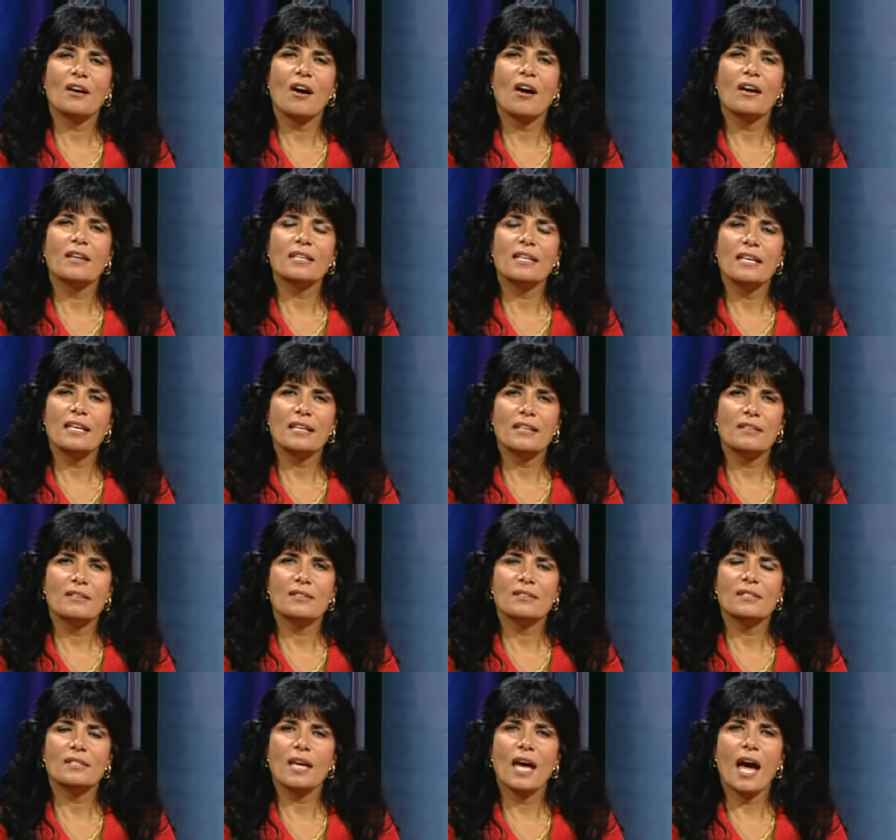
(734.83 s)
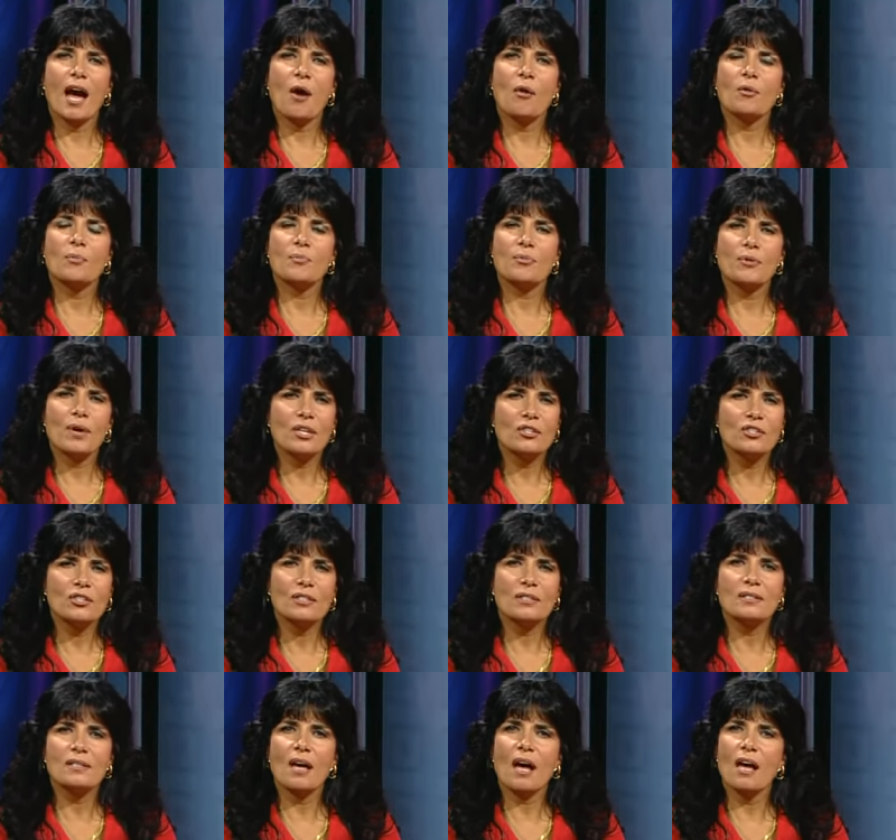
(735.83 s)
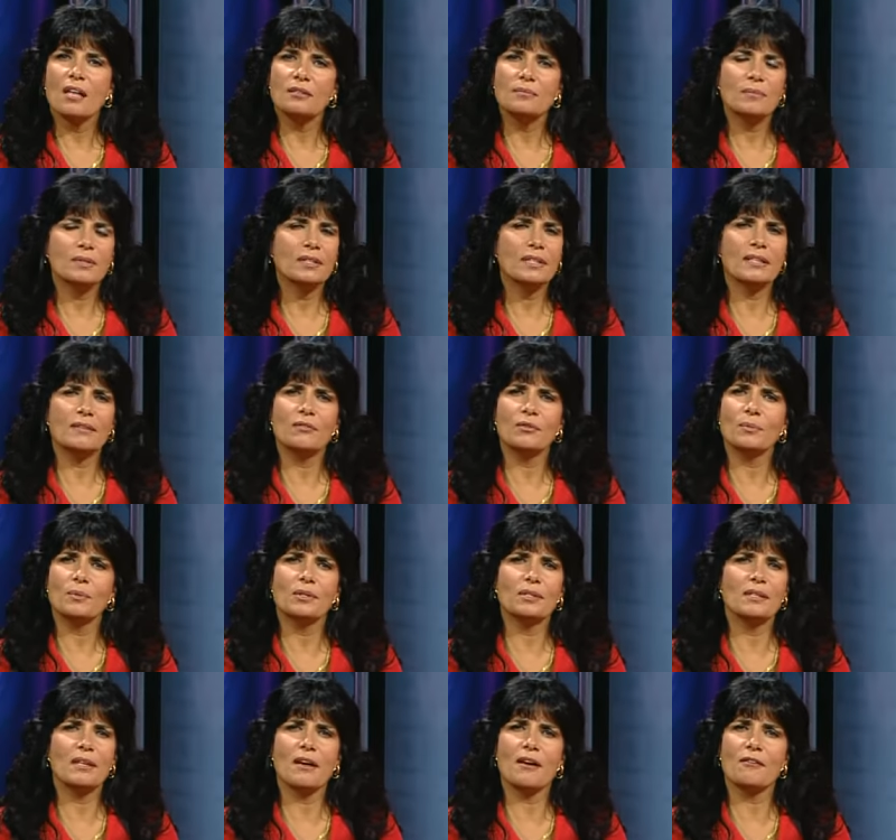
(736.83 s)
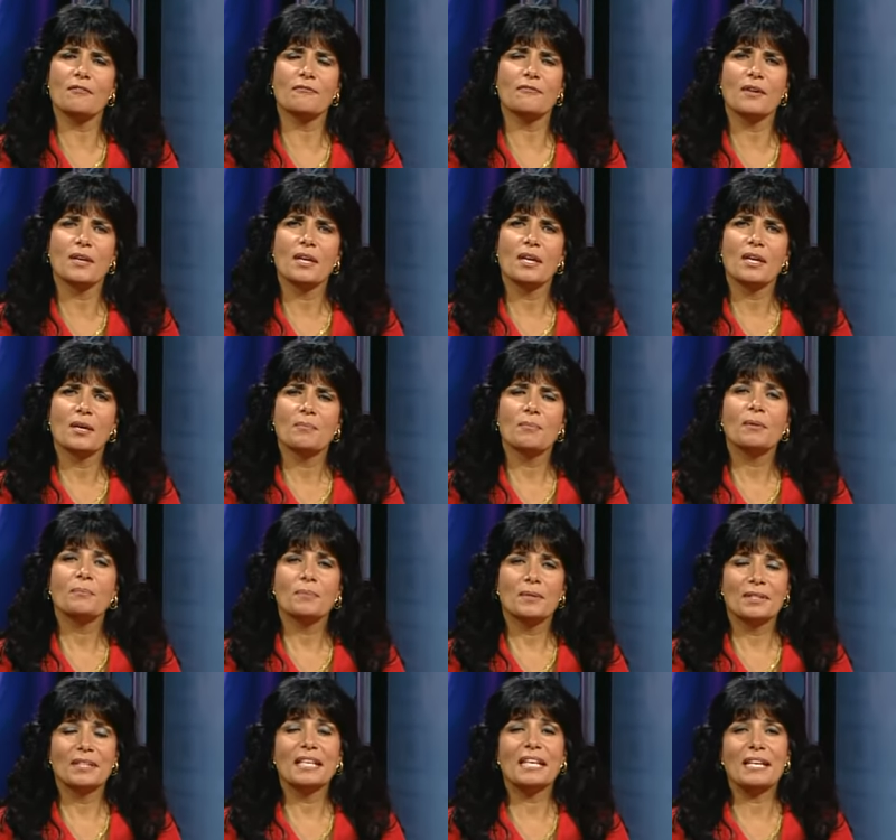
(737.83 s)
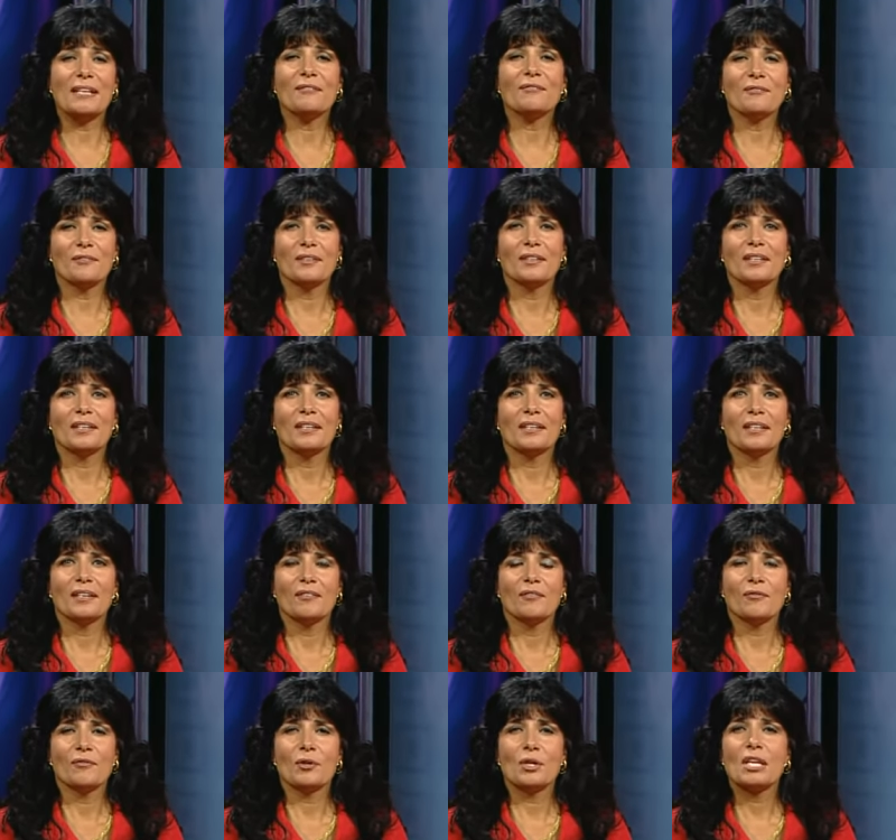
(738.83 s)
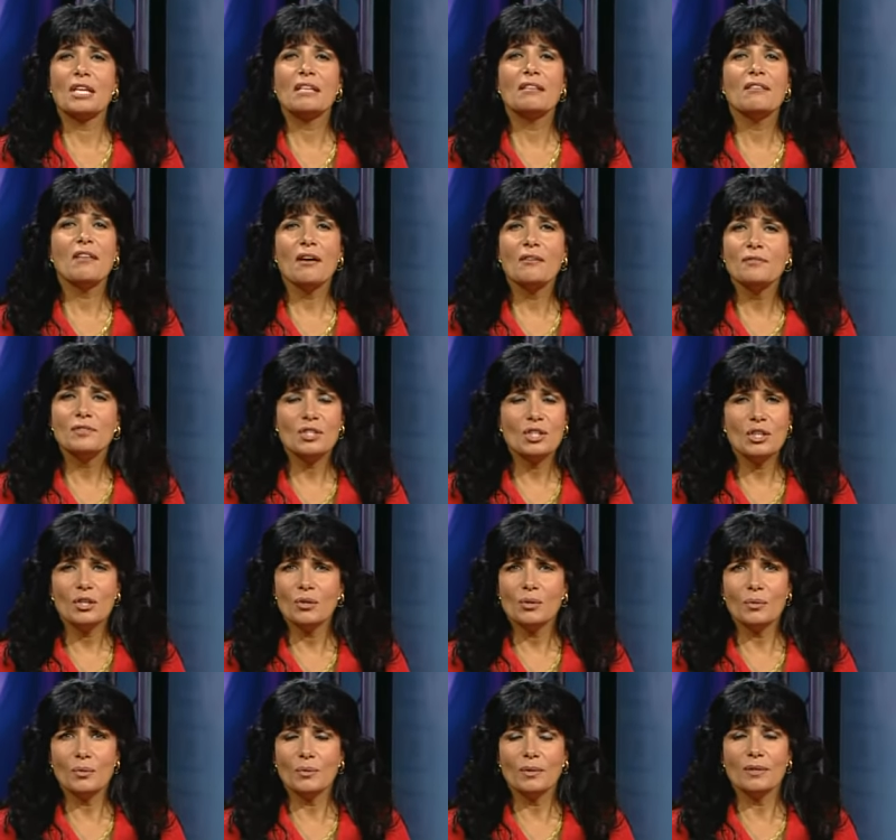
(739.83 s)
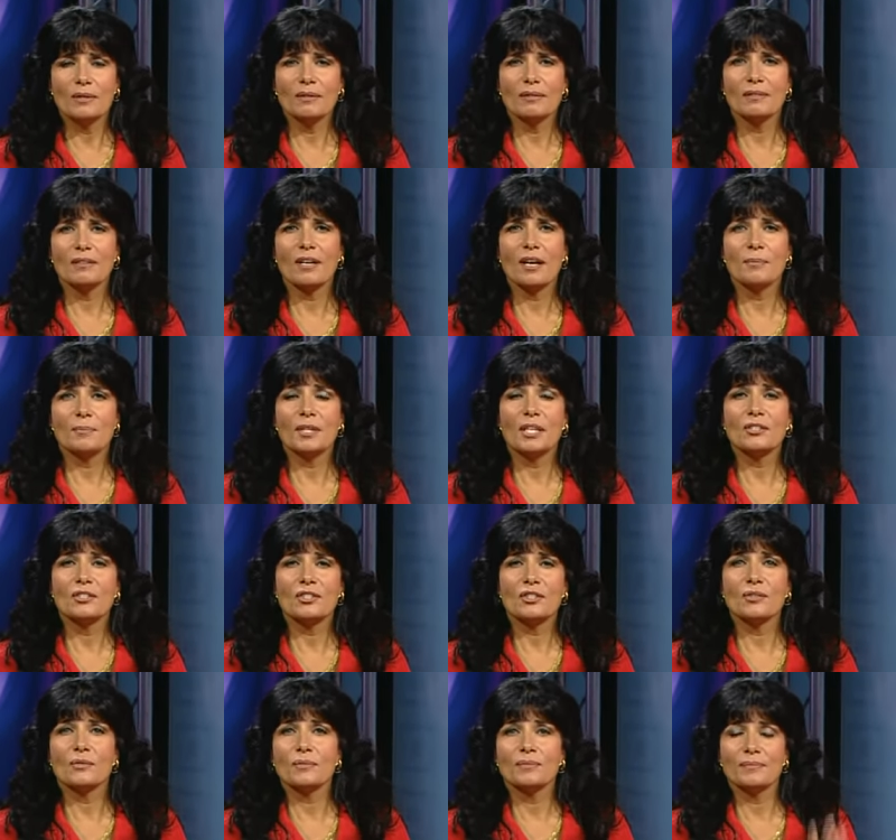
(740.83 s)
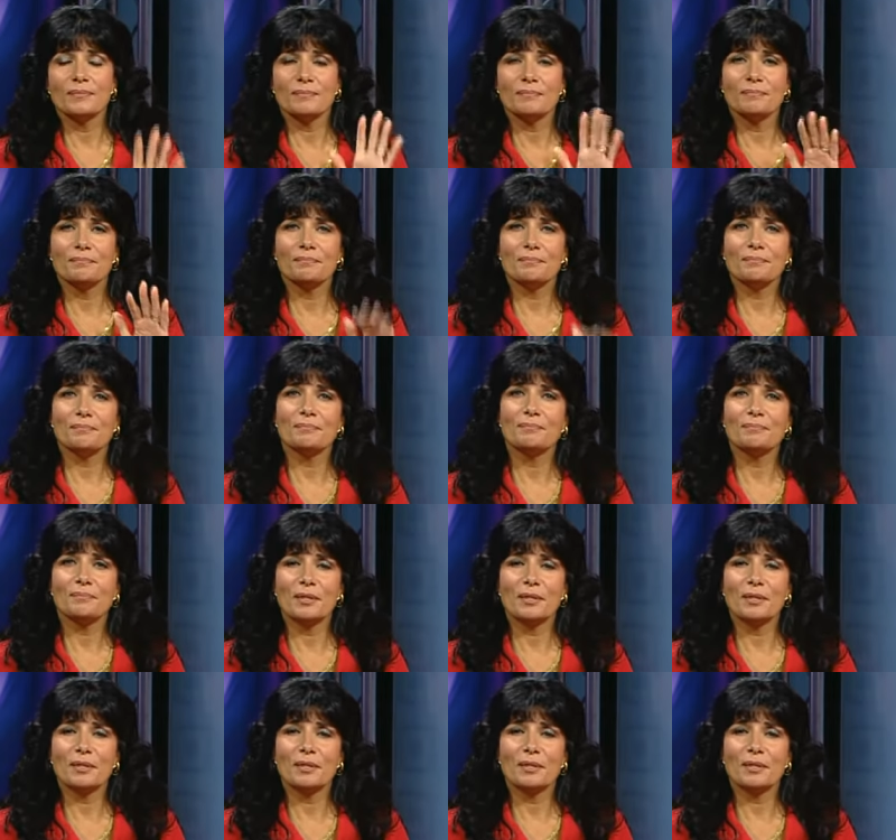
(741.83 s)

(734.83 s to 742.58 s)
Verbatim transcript: God is our precious, unbelievable love. But believe, for he loves you. God bless you. Amen.